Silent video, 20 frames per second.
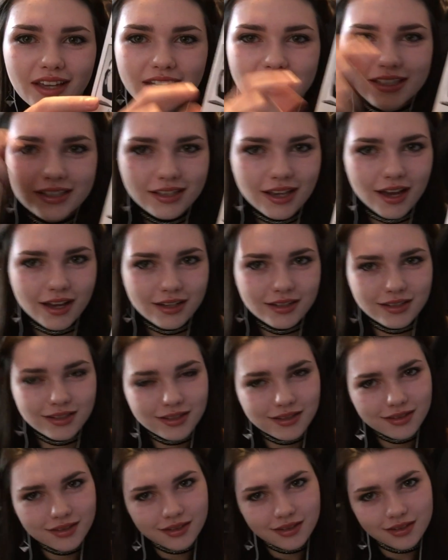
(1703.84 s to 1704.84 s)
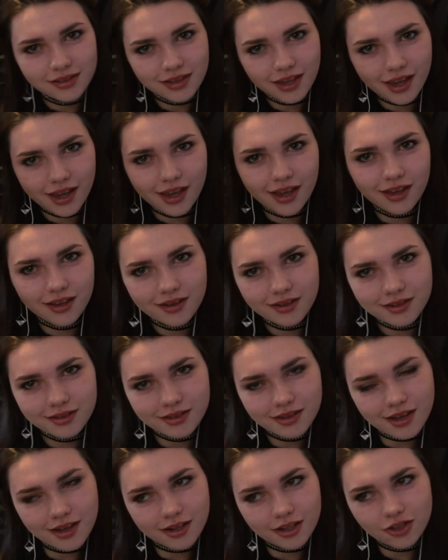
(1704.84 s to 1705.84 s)
And he's got his hat, and
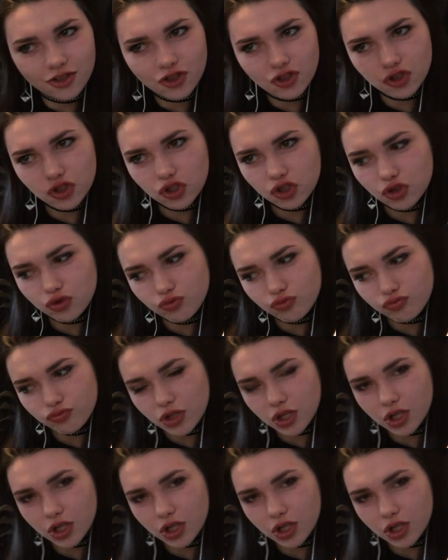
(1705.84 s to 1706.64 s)
he's kind of just,